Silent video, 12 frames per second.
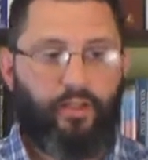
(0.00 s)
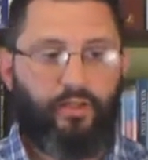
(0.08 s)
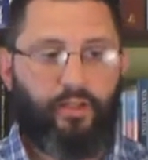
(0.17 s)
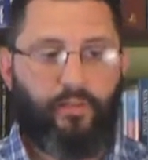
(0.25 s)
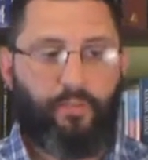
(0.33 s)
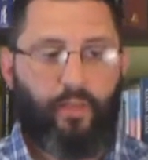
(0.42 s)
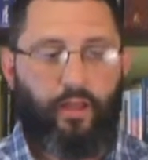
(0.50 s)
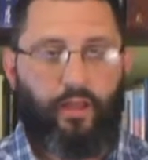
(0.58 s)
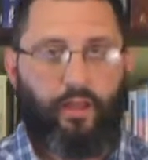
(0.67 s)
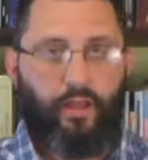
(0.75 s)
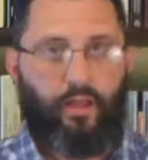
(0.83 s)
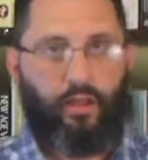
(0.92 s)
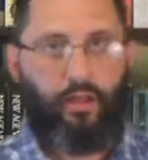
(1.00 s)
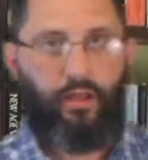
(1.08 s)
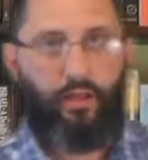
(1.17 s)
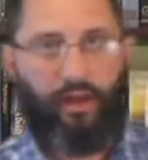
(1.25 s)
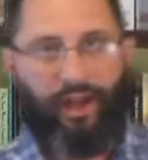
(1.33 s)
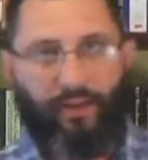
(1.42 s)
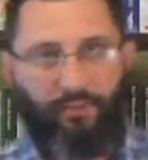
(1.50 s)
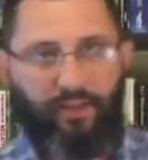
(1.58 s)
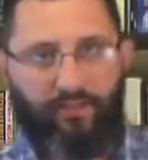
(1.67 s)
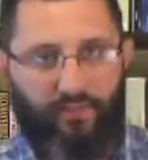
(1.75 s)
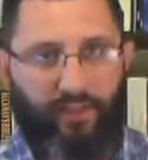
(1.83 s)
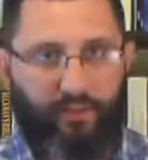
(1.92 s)
You see, I'm
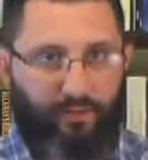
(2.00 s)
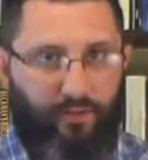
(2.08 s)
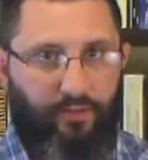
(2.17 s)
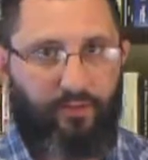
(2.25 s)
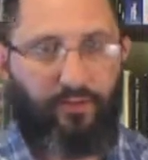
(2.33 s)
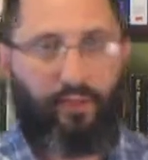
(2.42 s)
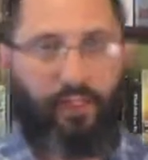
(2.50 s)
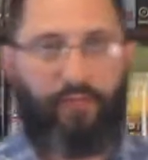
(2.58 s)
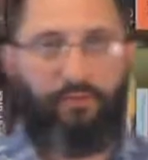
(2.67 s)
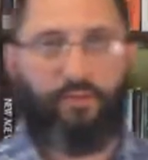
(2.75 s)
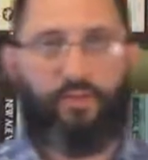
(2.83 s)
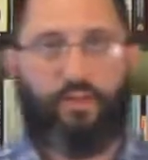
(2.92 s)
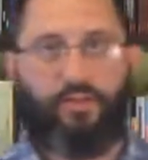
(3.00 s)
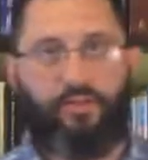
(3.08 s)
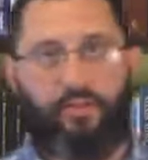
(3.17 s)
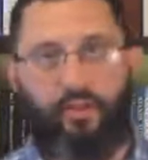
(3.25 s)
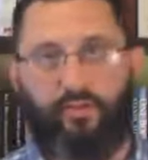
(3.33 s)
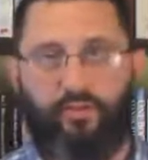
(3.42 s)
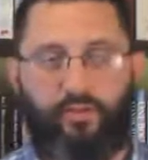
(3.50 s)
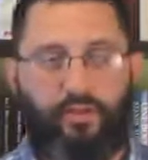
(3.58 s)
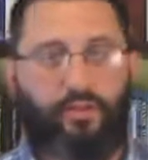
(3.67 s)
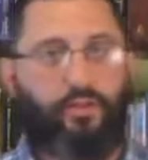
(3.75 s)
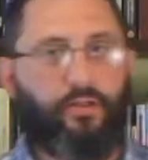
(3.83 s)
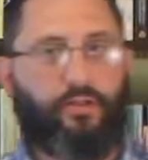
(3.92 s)
convinced after seeing this thing for
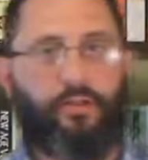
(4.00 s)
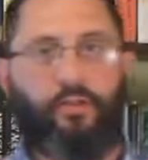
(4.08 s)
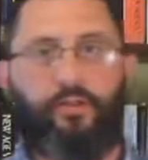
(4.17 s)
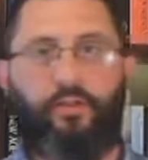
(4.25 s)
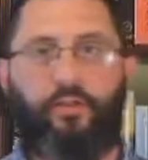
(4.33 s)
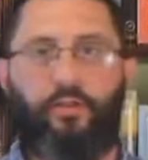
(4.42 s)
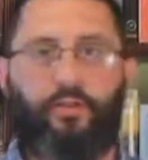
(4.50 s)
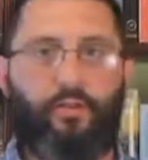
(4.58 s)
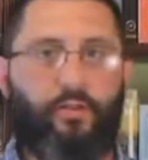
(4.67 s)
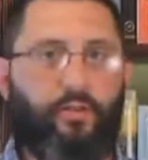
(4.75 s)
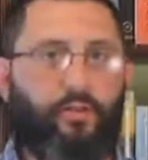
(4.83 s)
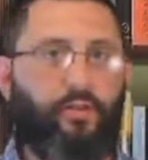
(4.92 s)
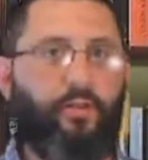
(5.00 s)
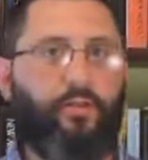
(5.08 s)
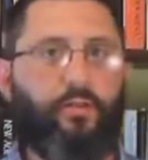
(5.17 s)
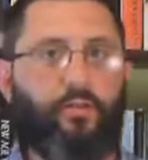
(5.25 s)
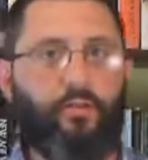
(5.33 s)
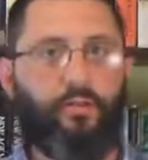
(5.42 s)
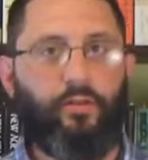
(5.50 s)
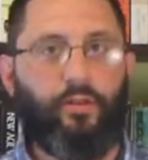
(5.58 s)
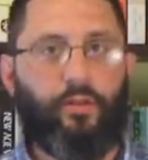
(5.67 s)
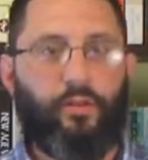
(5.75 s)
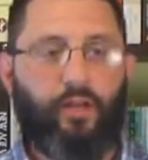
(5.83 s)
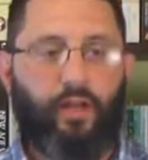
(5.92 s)
years and years and years and years and years,
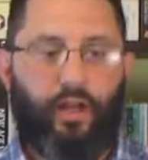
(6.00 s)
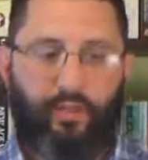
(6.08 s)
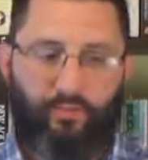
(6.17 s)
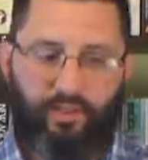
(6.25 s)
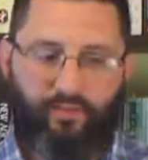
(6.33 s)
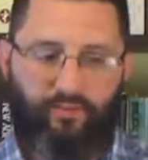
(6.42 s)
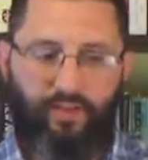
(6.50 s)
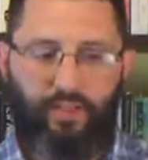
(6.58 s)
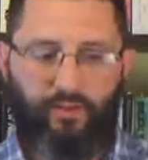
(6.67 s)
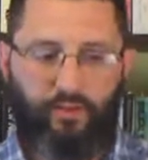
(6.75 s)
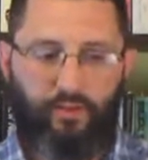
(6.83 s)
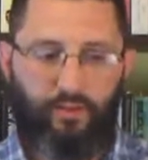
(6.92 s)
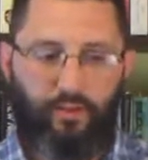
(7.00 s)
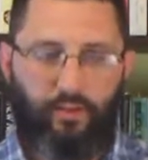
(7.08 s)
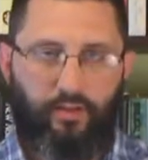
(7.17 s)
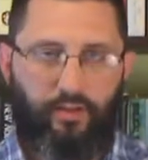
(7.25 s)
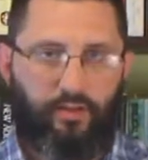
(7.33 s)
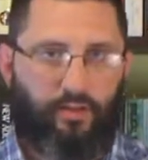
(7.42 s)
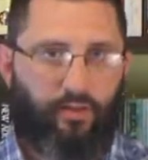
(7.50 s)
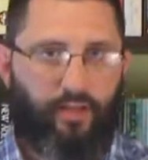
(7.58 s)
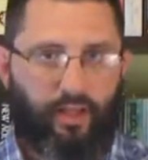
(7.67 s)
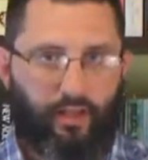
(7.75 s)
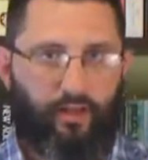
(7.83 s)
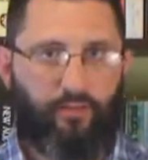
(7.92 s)
I'm convinced that to go
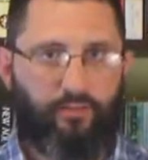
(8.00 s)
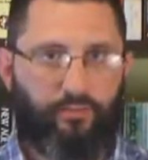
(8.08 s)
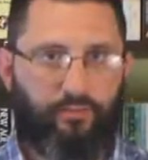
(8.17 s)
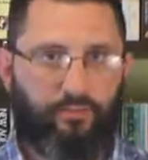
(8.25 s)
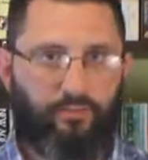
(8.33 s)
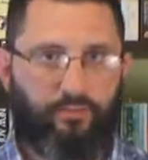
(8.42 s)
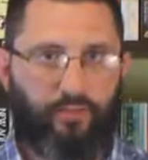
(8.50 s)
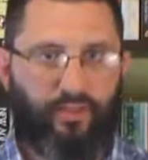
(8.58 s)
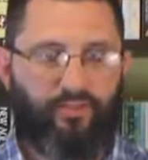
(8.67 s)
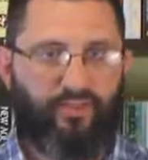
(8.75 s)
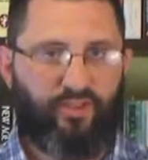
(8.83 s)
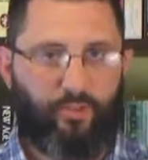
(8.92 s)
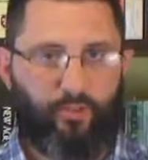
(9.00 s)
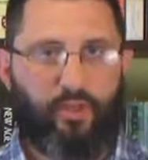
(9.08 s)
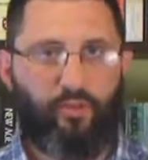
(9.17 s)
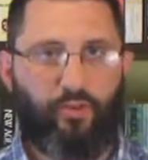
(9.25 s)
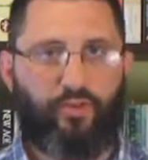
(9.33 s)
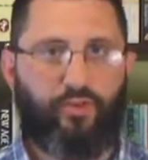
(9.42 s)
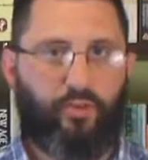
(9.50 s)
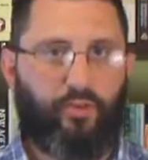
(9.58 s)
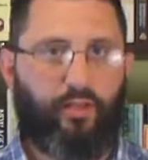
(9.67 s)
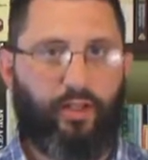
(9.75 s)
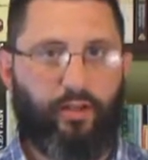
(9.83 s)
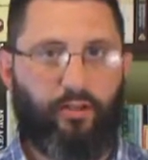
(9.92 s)
to hell, if somebody wants to
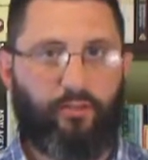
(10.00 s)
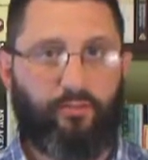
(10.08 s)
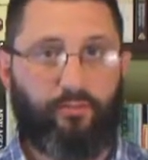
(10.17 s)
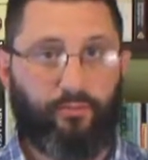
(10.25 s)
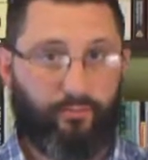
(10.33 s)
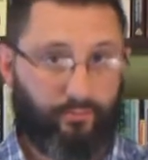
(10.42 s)
go to hell,